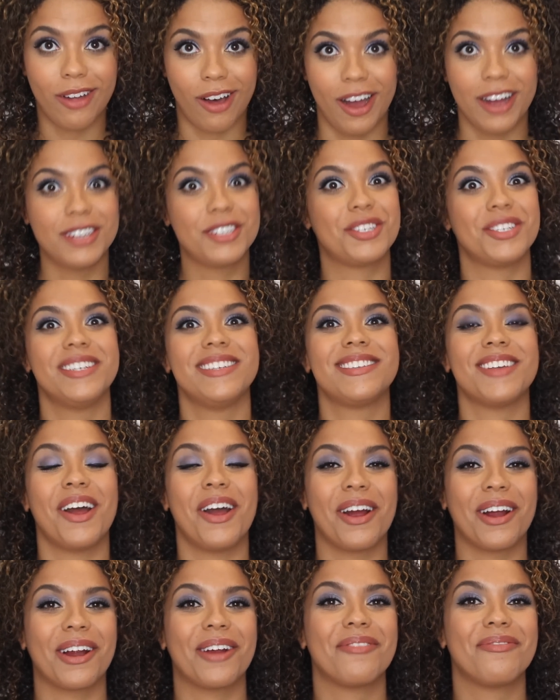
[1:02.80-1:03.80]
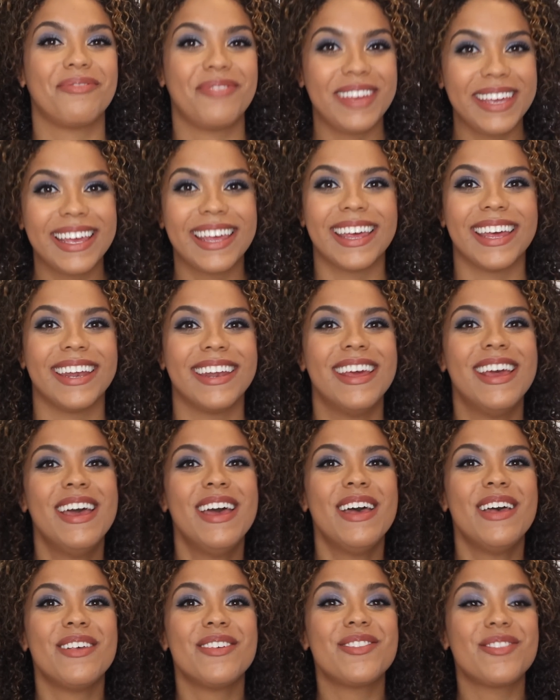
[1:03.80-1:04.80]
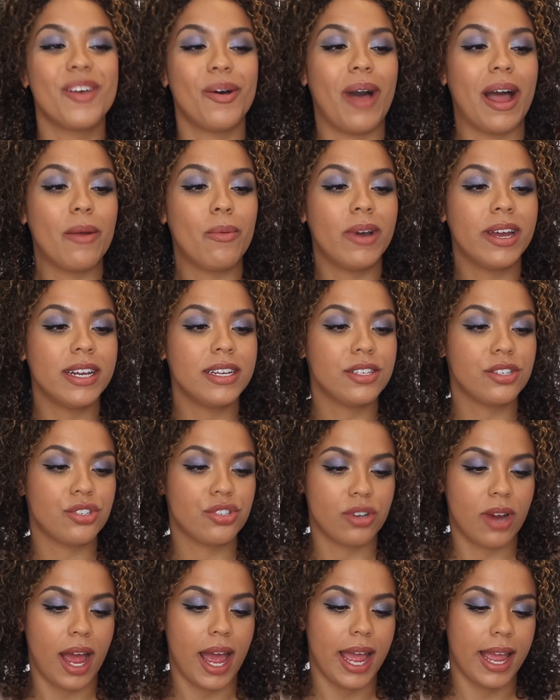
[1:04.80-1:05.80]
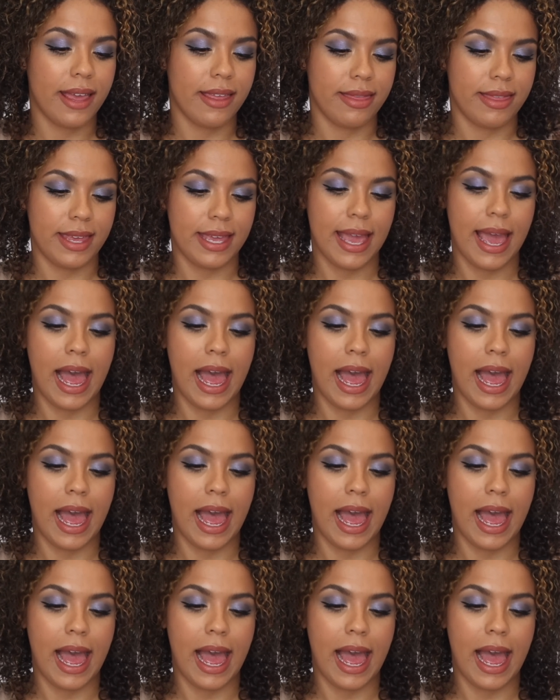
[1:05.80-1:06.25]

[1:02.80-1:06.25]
launches are vegan. So I wanted to try the